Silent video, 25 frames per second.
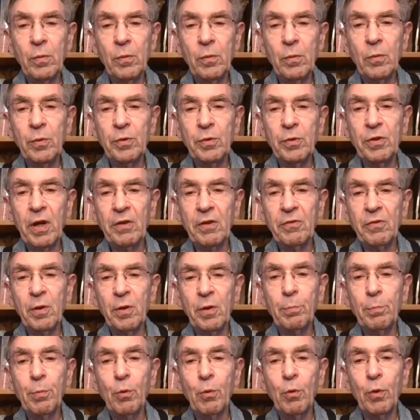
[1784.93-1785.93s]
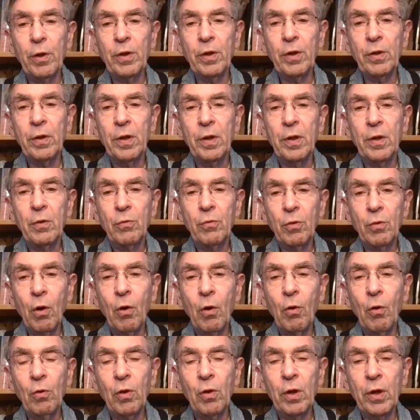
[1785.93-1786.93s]
which has an important
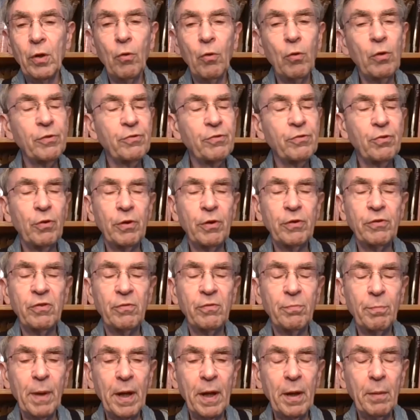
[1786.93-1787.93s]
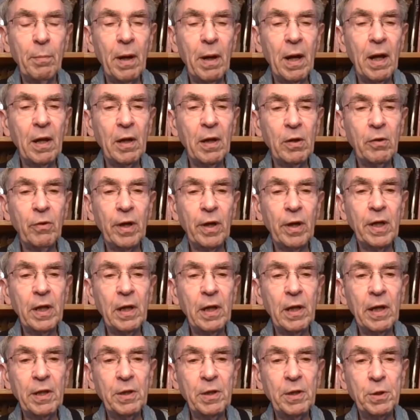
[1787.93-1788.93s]
role in all sorts of metabolic
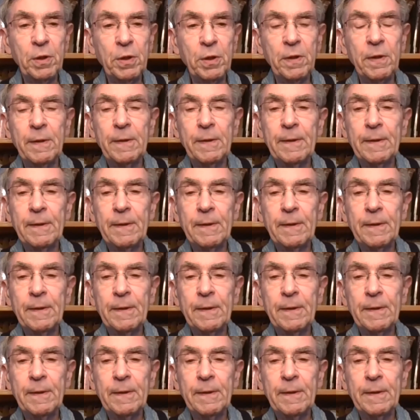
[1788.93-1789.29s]
regulation.